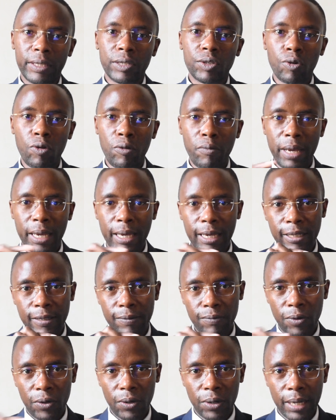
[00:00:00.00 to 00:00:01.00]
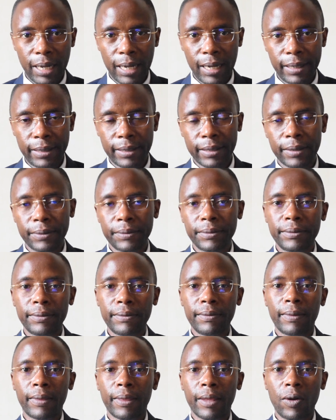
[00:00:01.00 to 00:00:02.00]
So we make a small cut
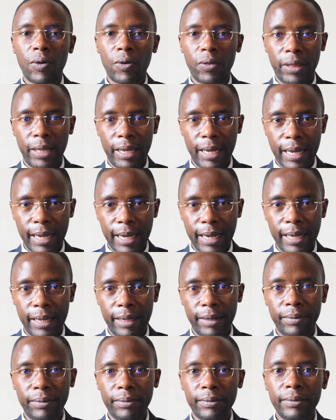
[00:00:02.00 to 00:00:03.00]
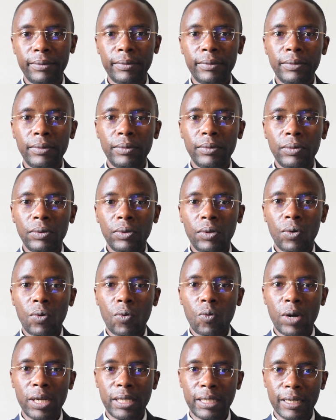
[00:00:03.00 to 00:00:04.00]
on the eye,
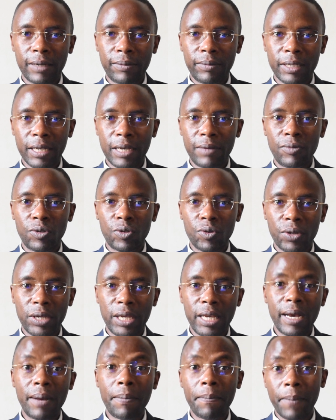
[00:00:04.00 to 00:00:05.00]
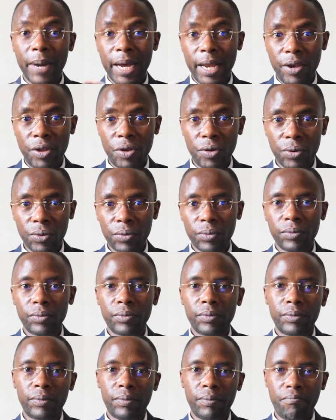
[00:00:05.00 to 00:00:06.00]
what sometimes you hear manual
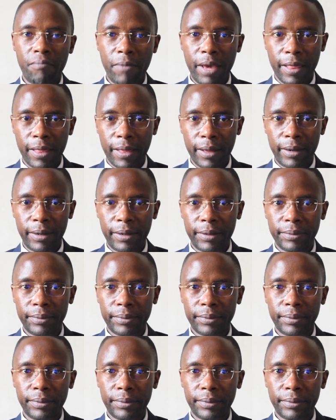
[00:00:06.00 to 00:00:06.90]
method.